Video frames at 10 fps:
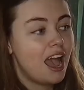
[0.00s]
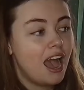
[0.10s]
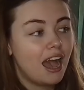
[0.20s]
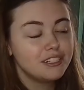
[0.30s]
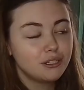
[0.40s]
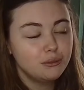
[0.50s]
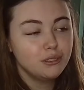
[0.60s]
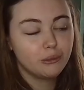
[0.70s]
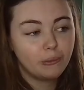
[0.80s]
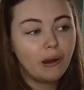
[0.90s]
I don't know
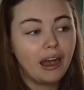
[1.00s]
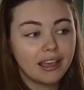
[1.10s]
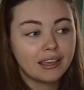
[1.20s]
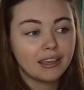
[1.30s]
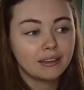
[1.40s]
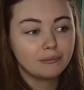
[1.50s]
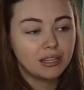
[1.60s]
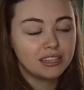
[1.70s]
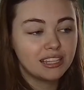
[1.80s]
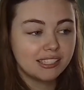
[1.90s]
why, in
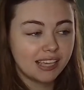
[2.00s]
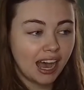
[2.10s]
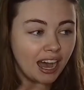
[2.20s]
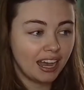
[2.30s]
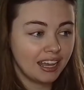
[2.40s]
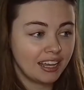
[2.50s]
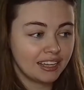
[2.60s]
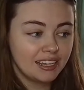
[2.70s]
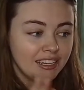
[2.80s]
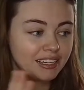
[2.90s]
these high,
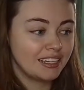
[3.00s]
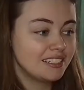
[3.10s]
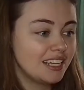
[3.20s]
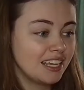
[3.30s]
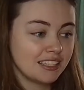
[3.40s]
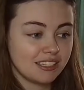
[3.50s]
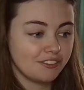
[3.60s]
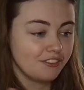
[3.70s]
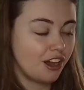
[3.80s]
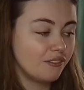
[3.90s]
intensive
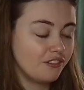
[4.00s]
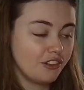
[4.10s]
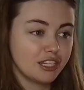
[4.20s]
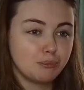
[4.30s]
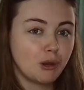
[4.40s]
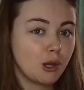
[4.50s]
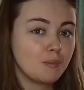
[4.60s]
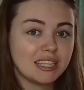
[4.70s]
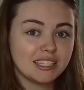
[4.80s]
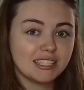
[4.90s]
conflict
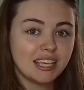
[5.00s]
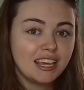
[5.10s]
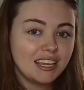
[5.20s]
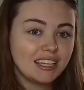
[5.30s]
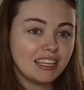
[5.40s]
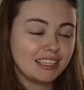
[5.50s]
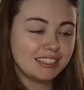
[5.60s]
moments, he's